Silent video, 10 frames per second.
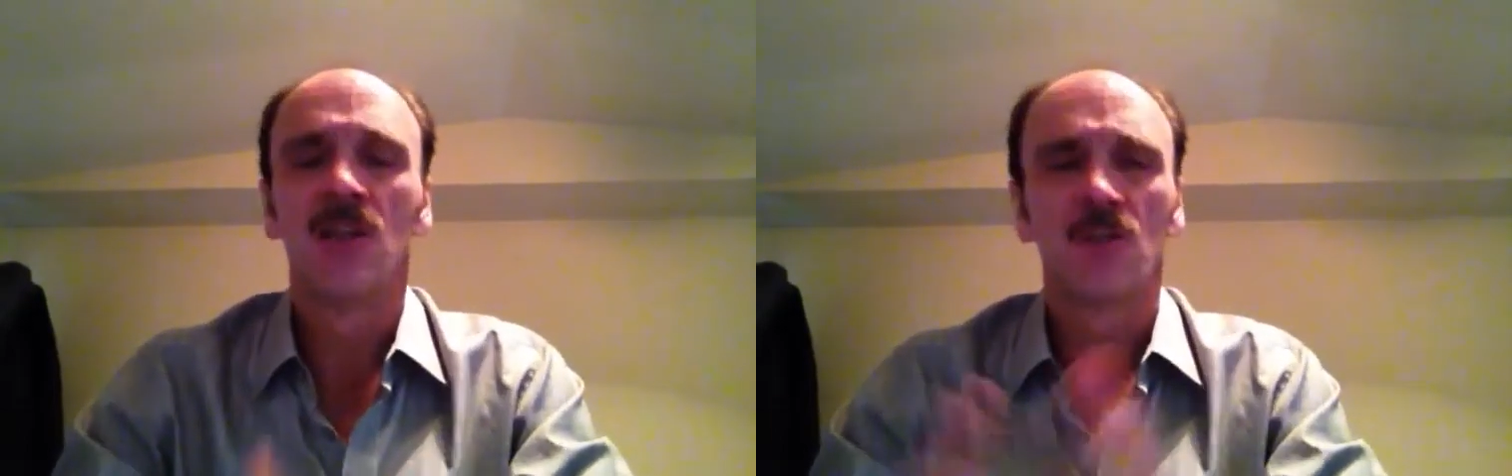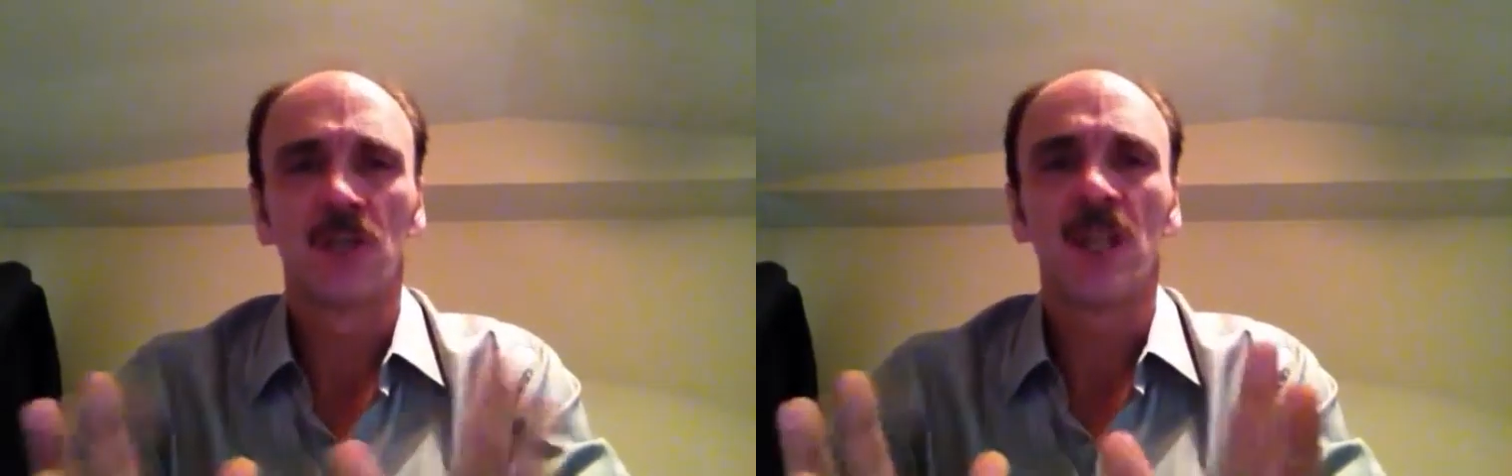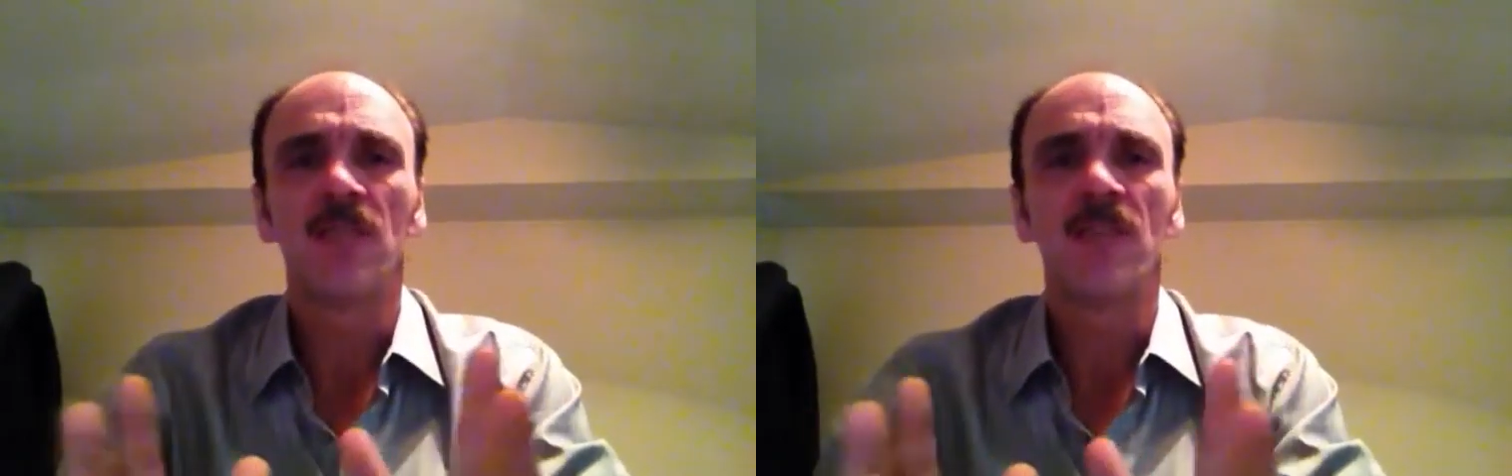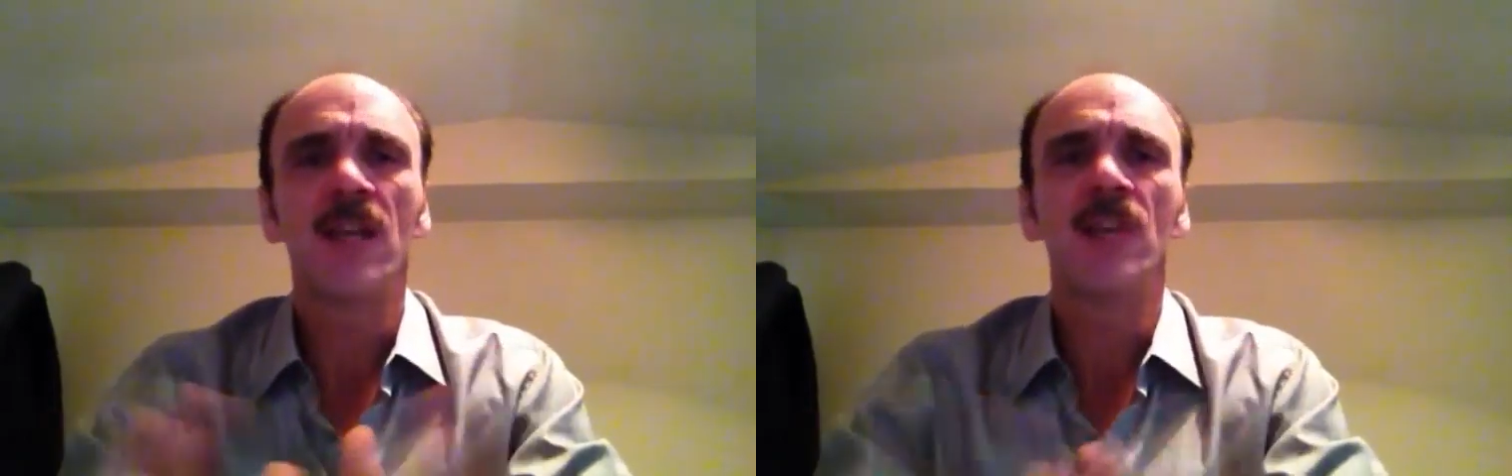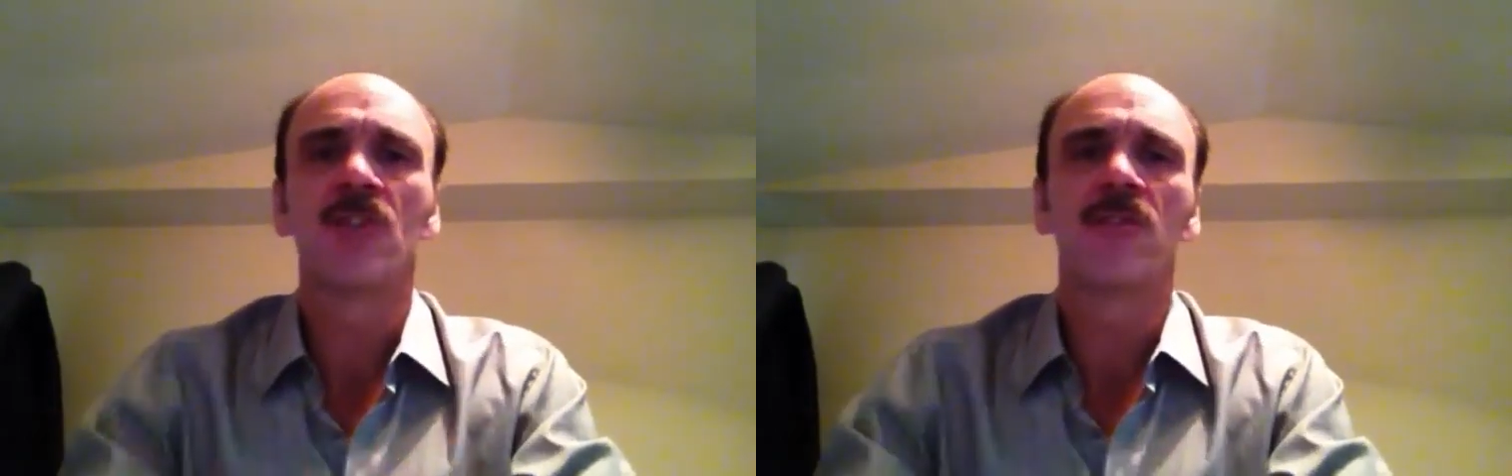So take
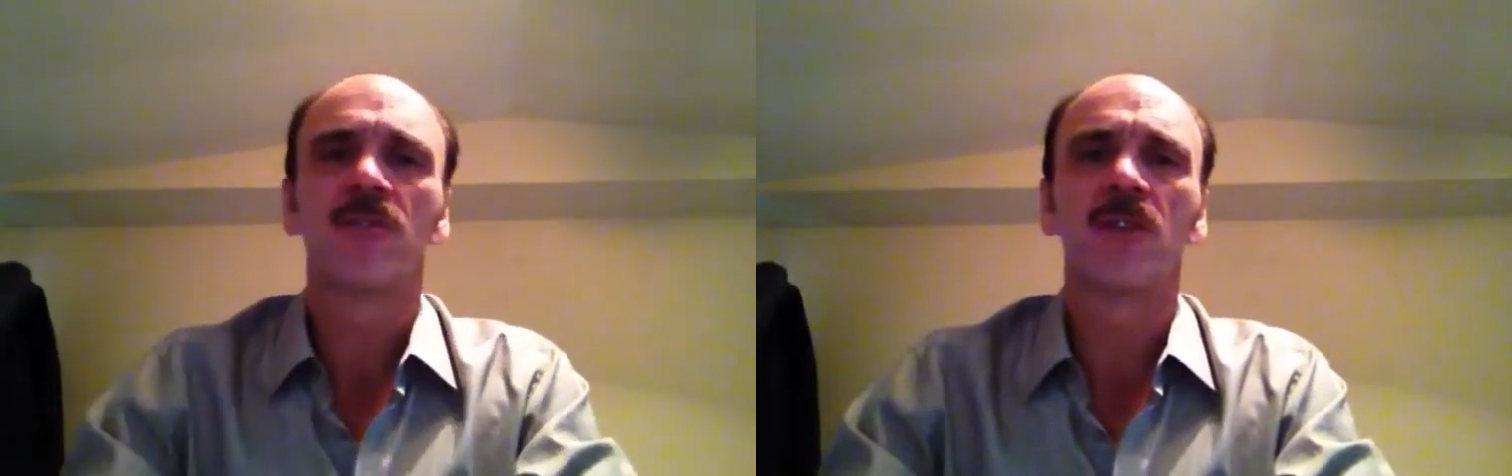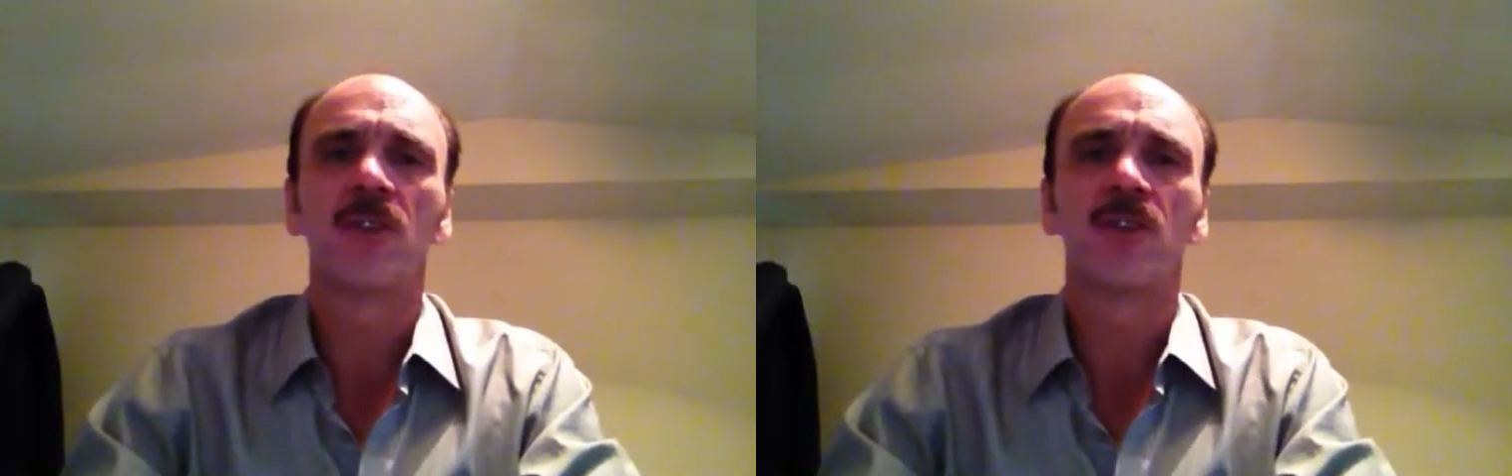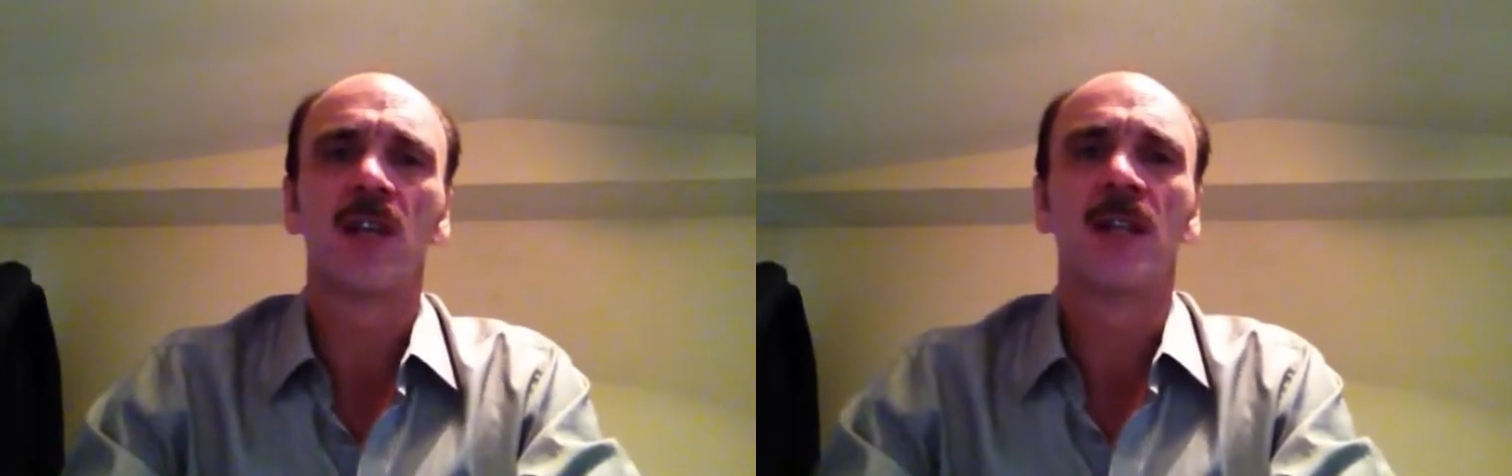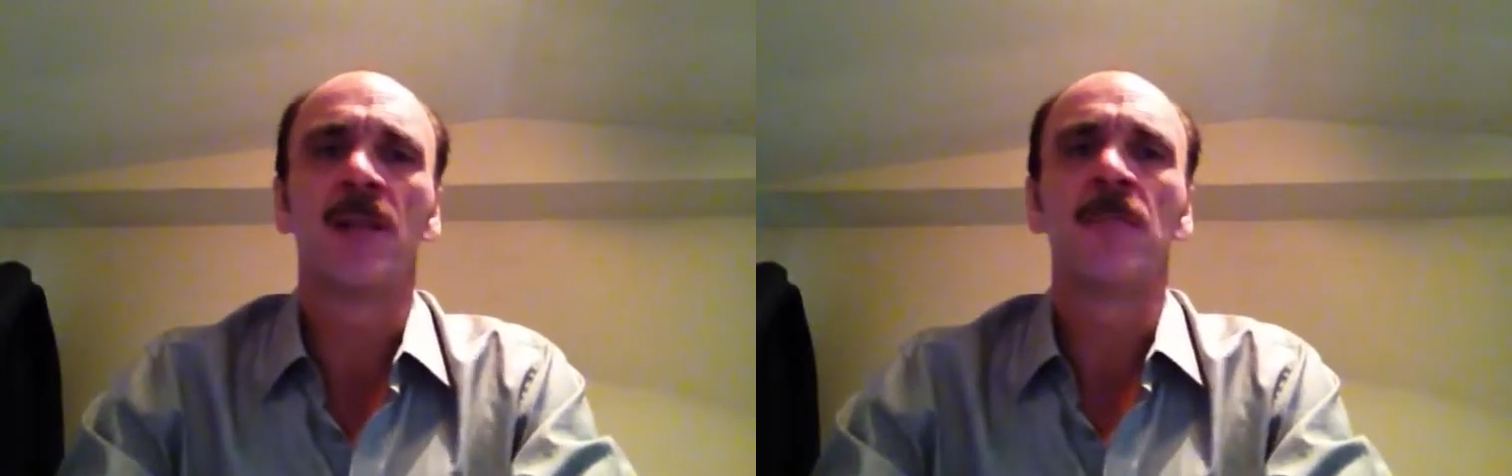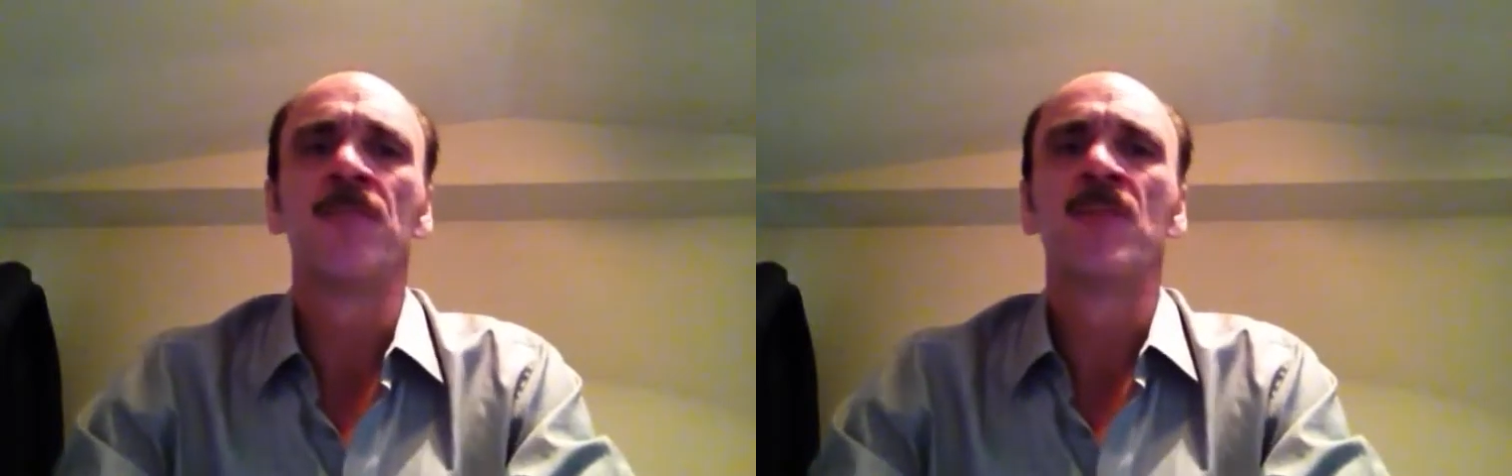advantage of the free
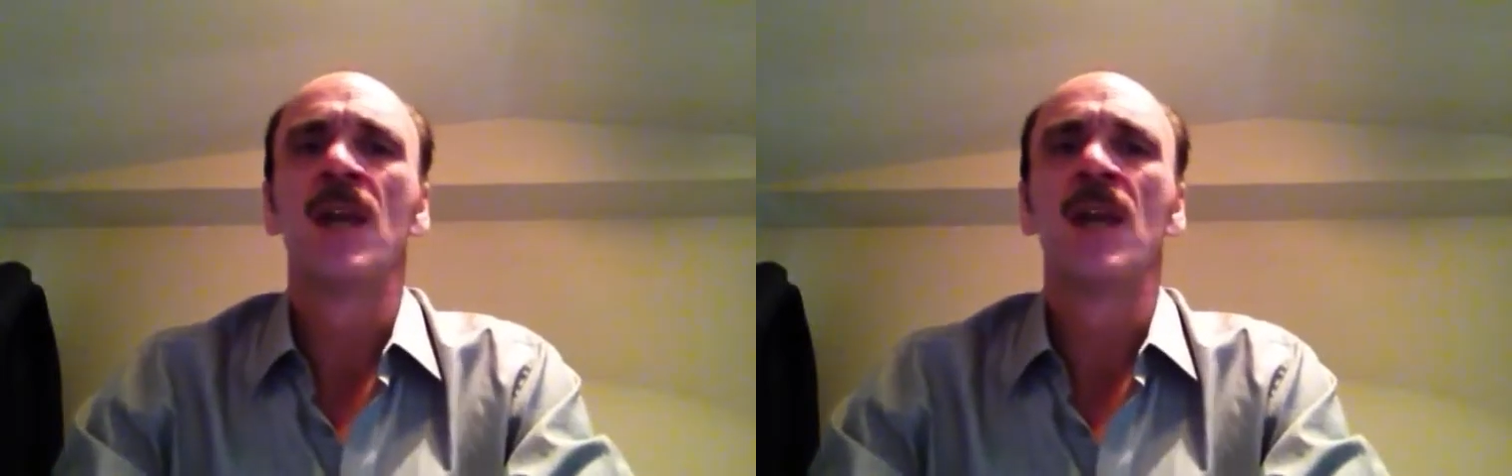training.